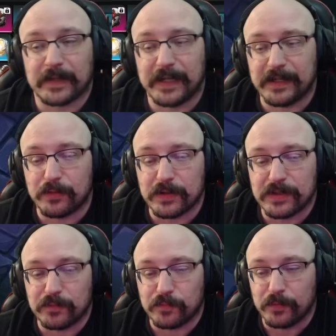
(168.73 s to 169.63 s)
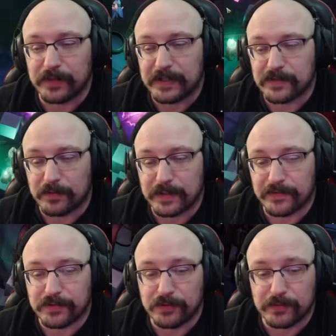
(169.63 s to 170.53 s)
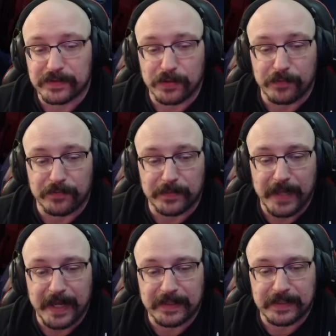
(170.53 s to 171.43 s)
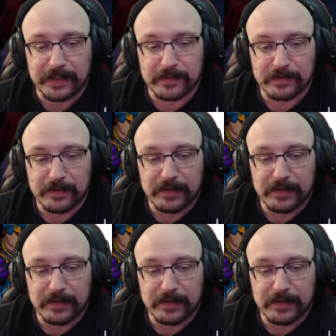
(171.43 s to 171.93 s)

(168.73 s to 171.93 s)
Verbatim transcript: And in order to roll these, all you have to do is go over to Patty here